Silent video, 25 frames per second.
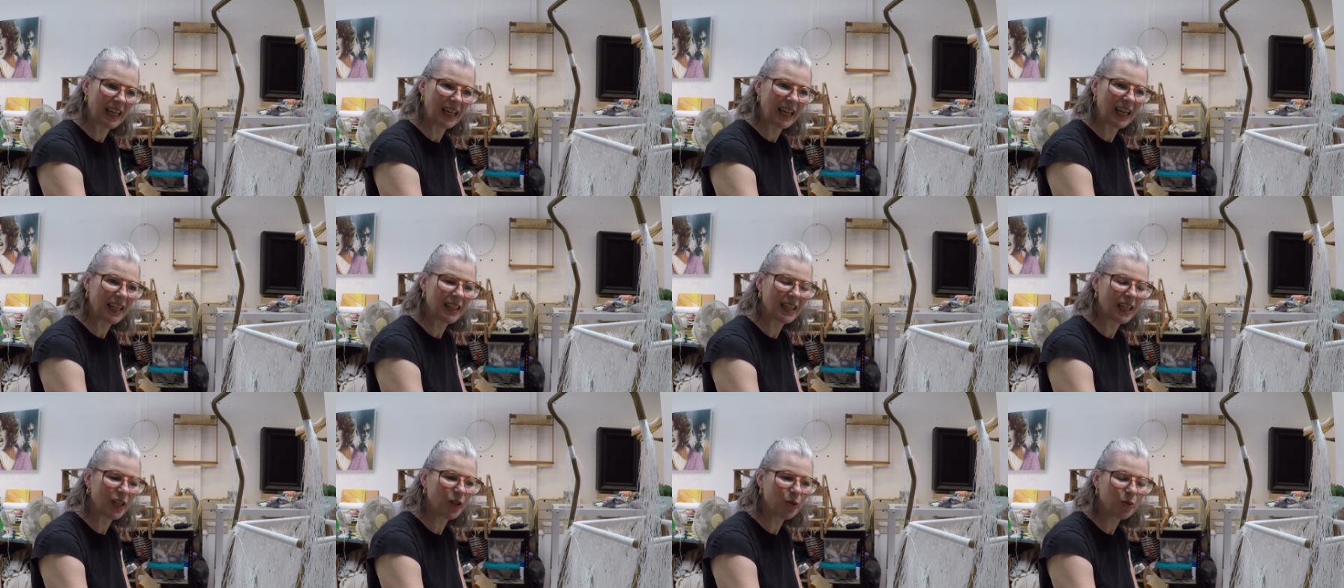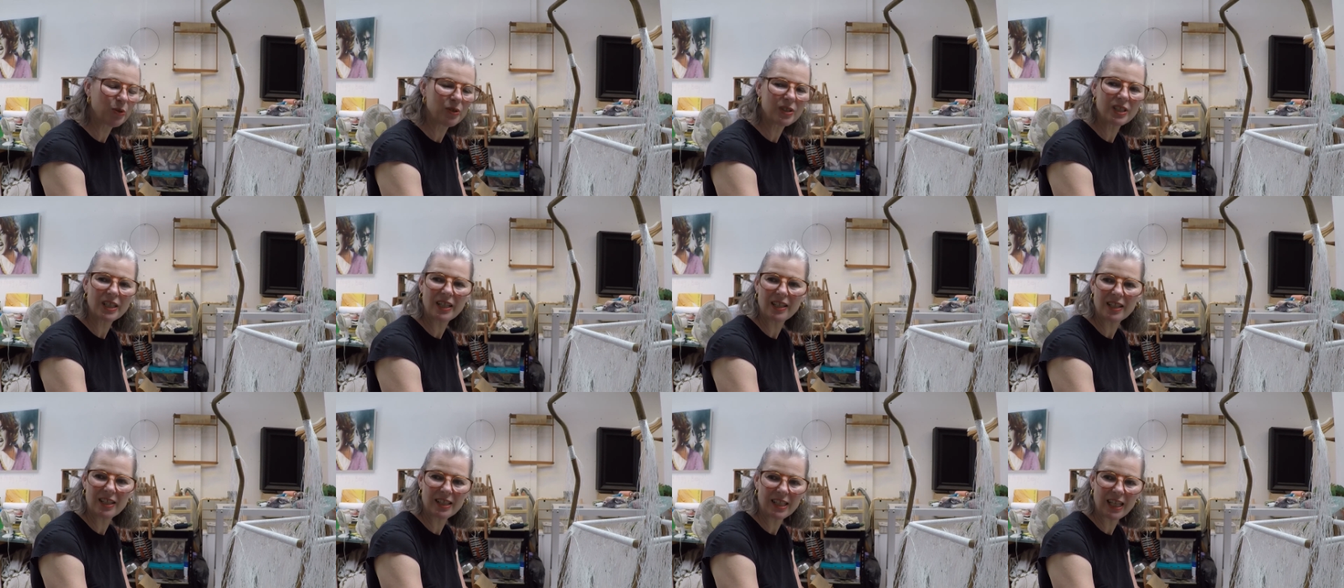and they all
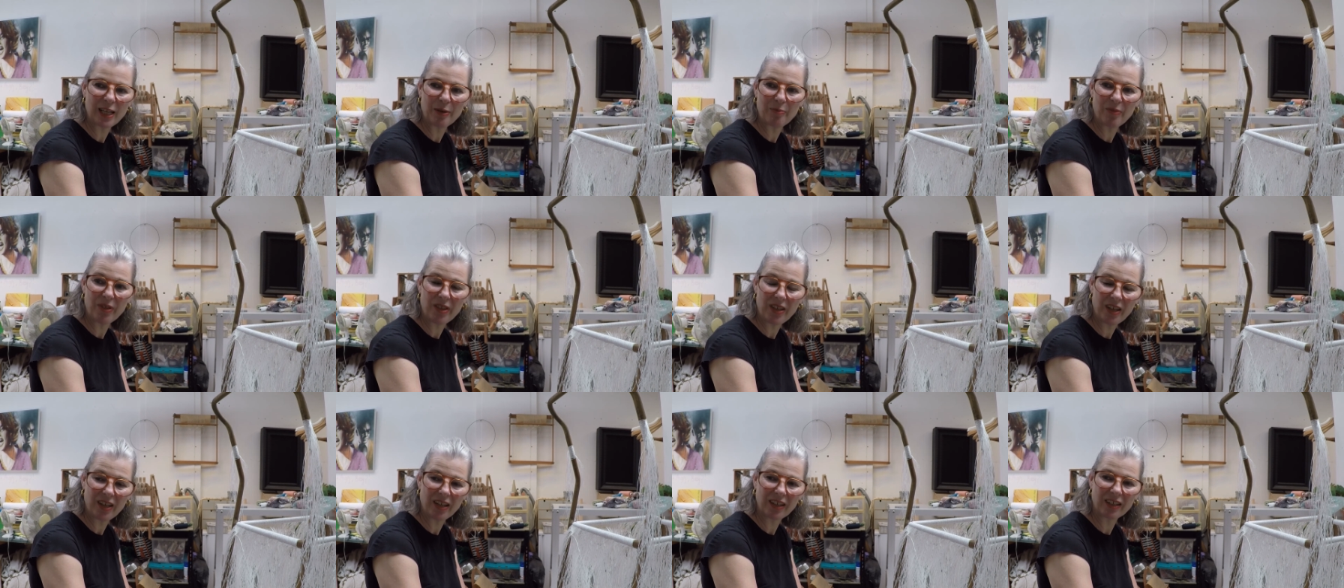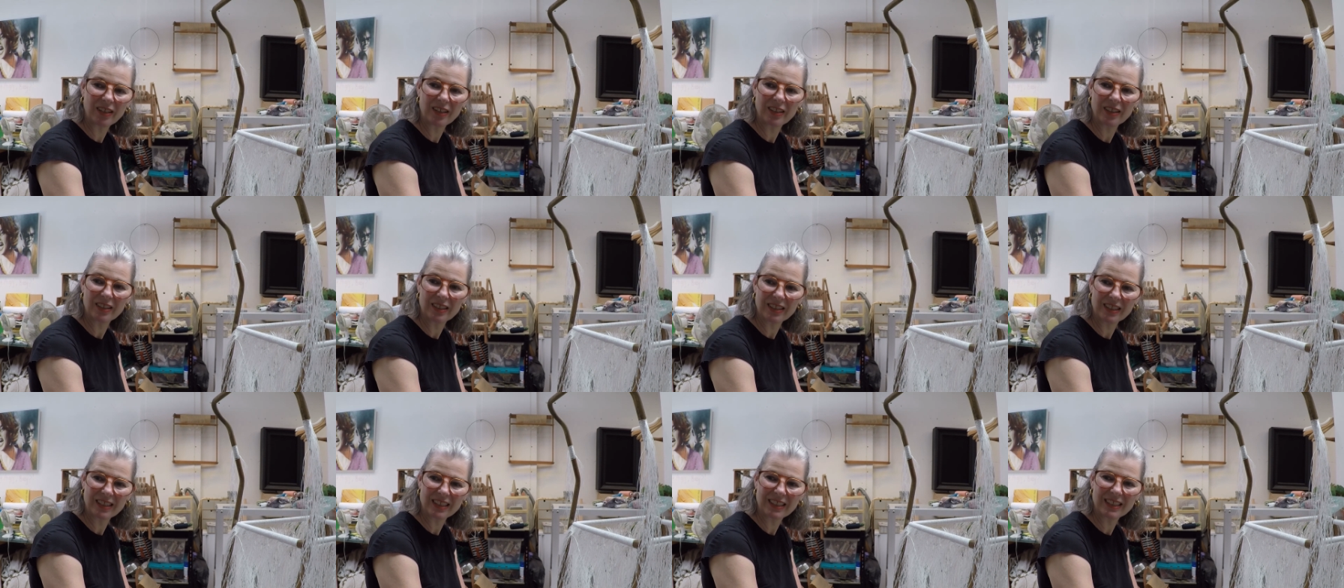say the same thing,
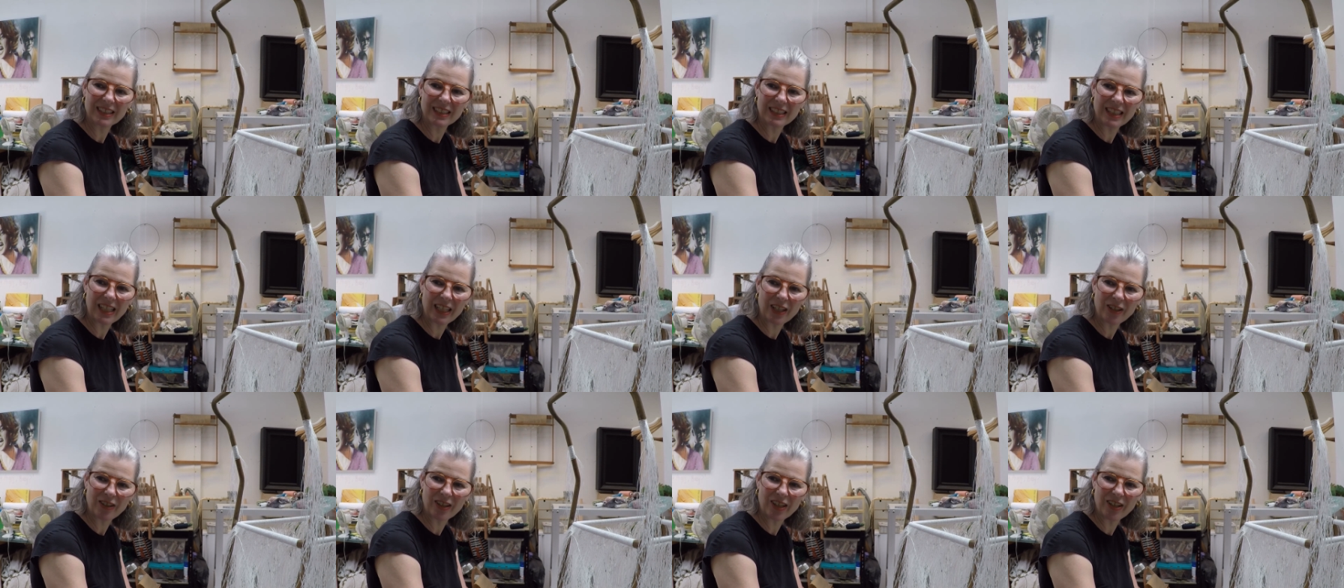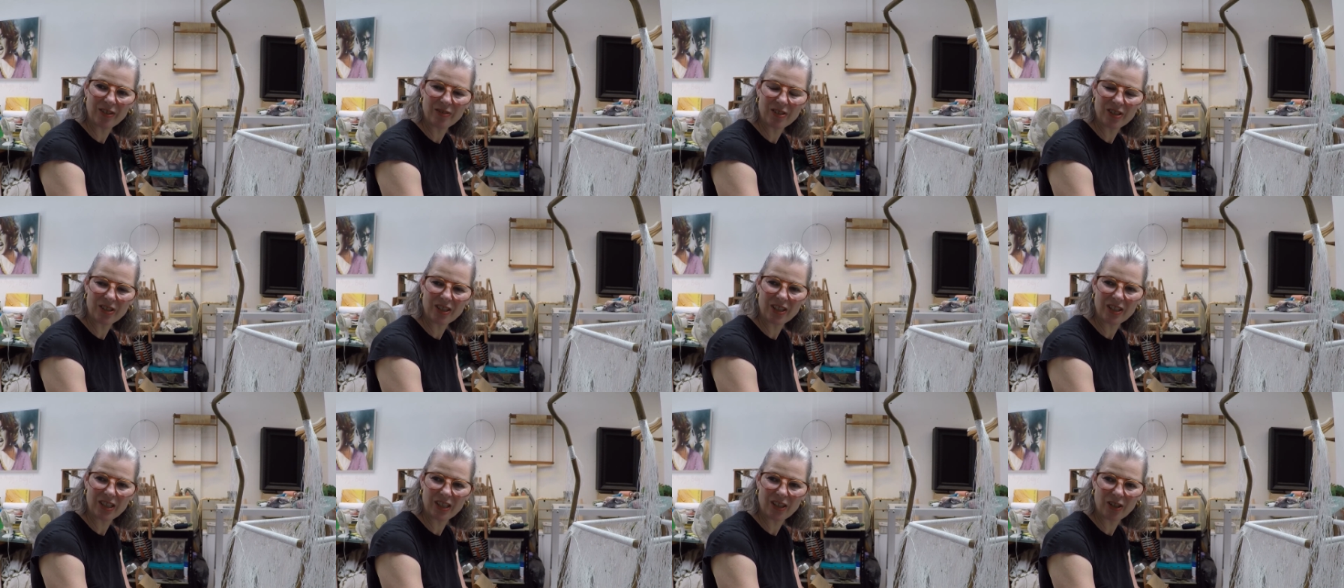because they go and
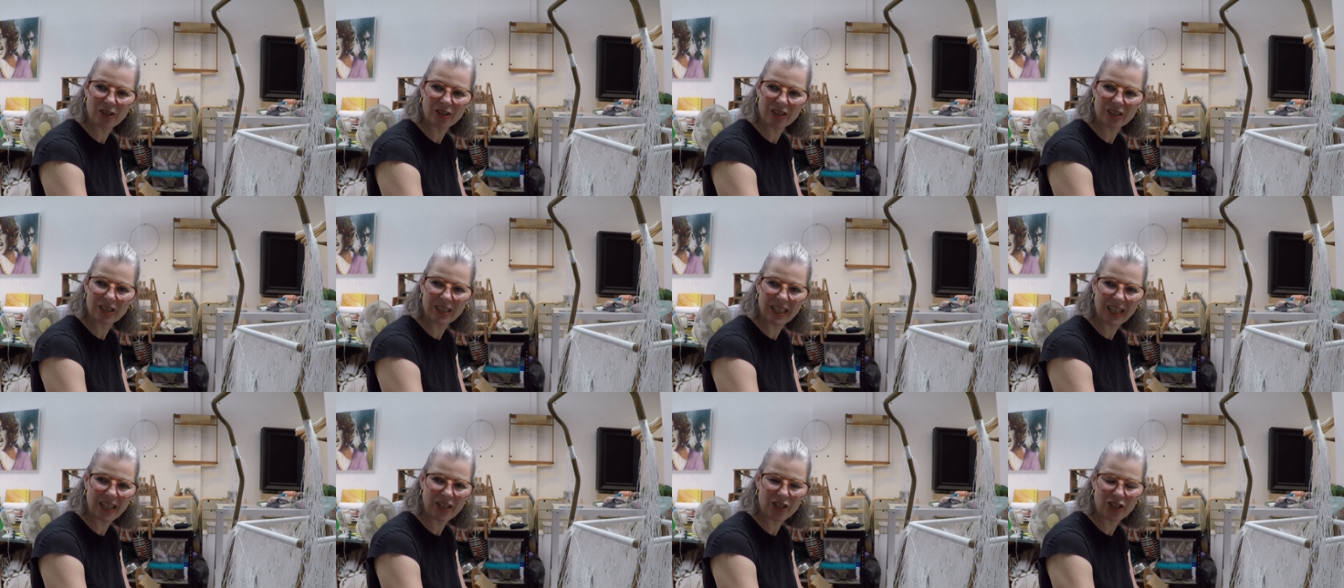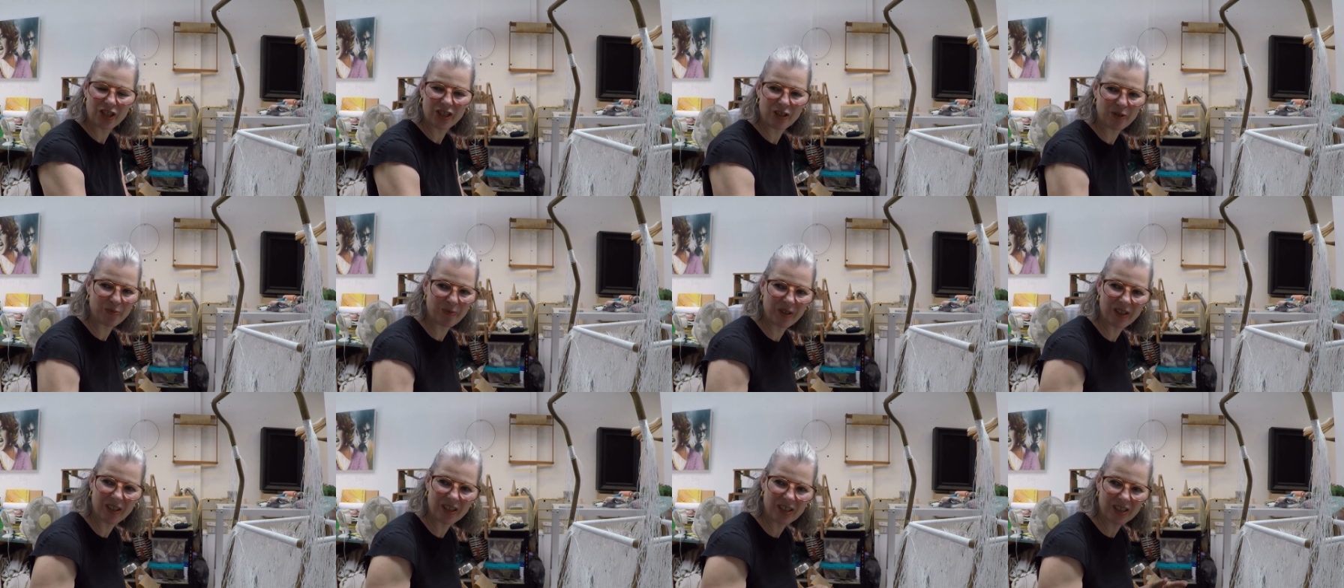study architecture,
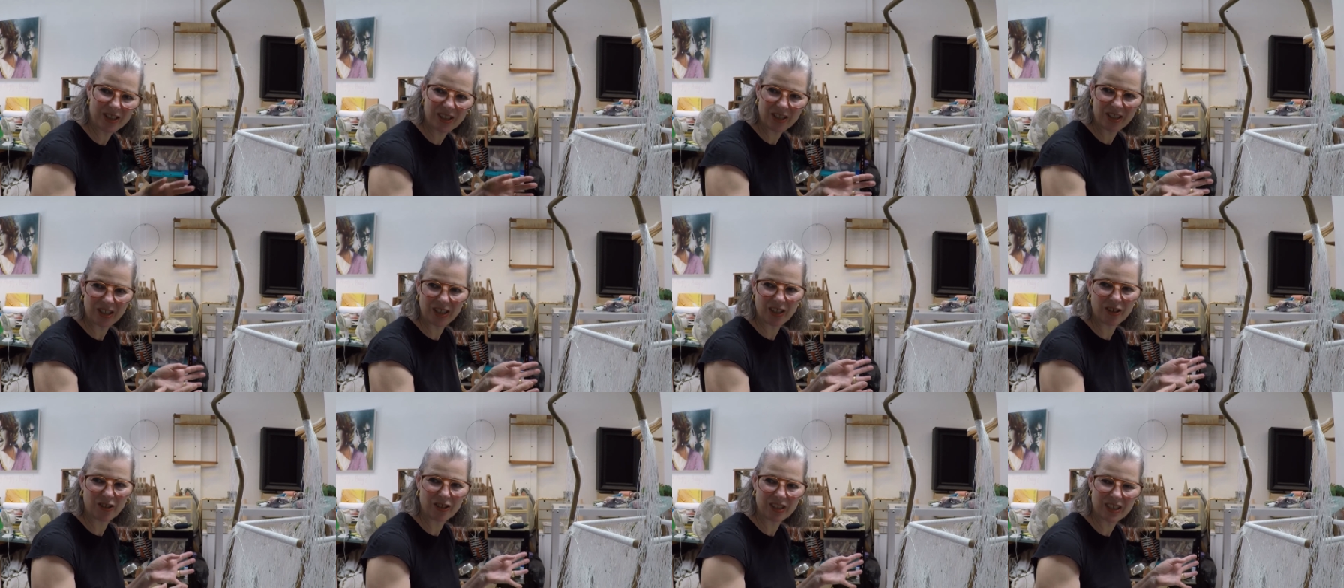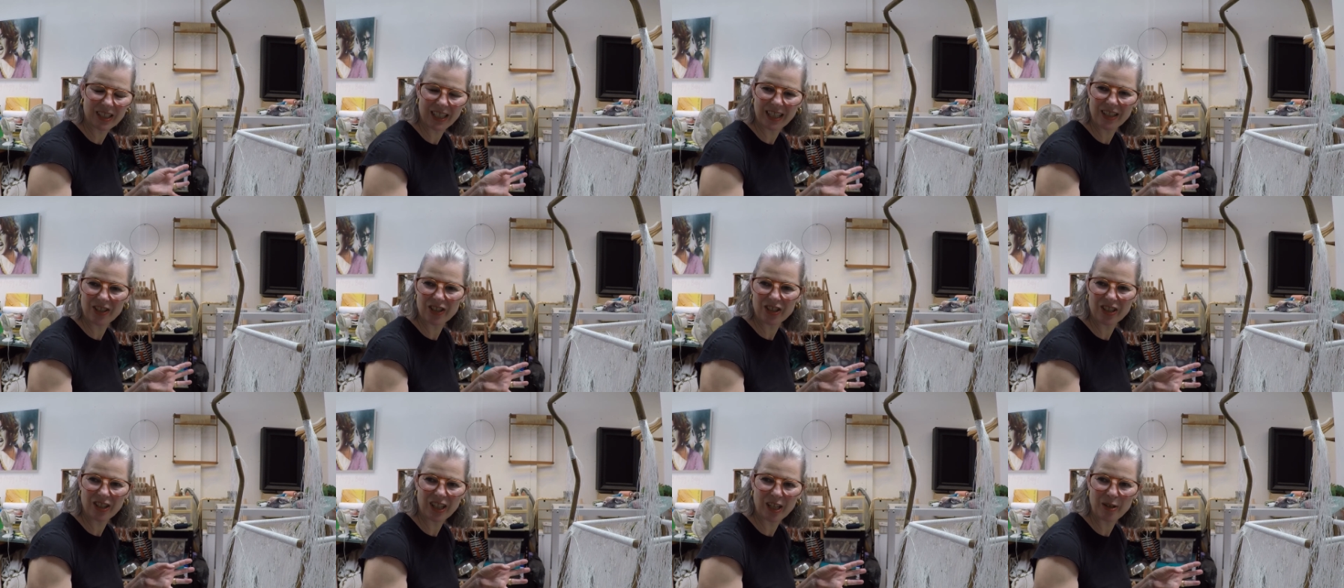and when they're studying
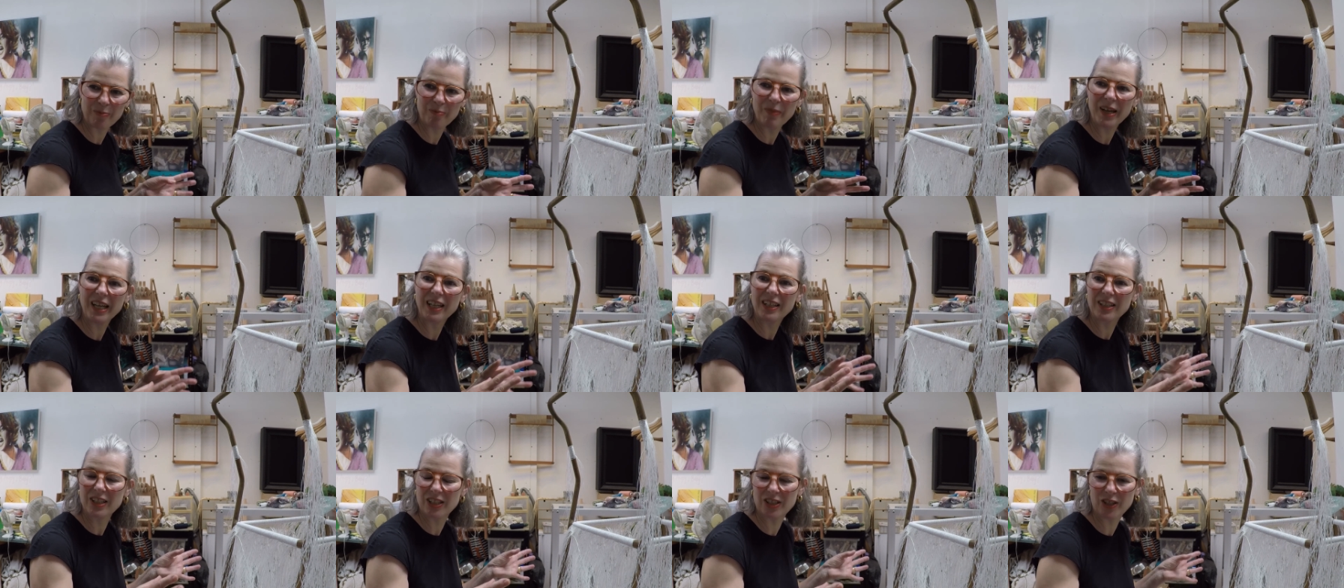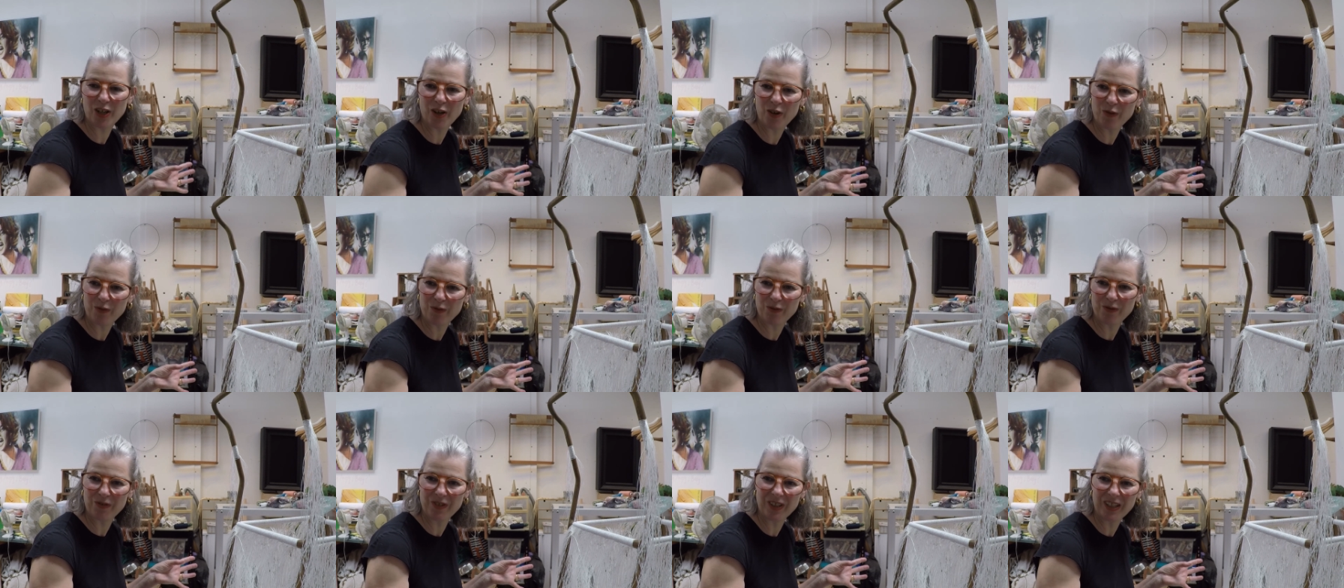architecture they make
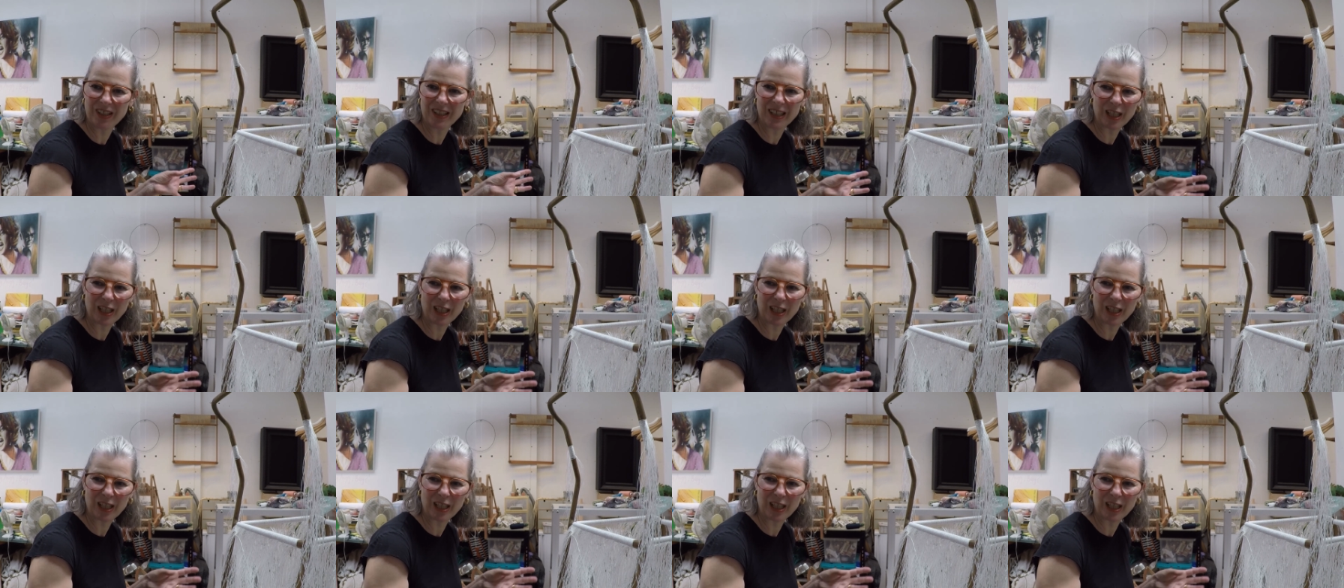stuff,